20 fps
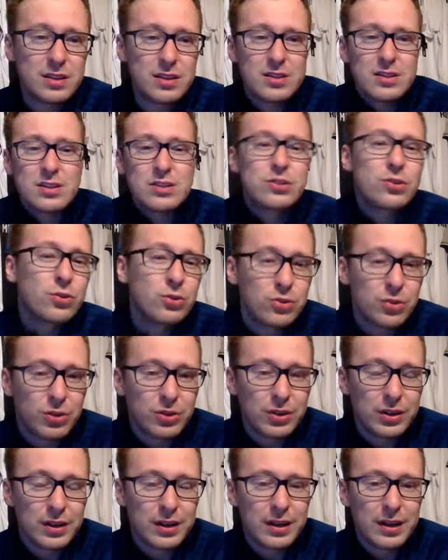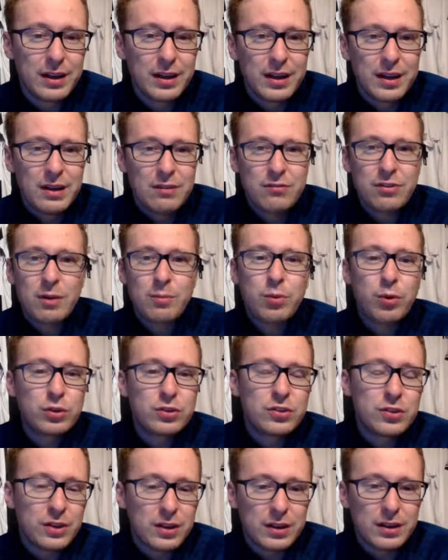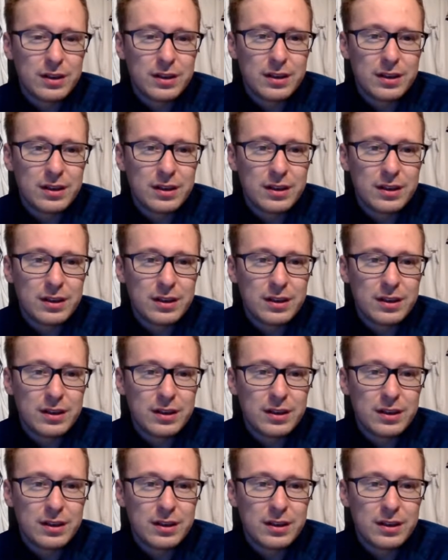this is Crotone. Frabotta,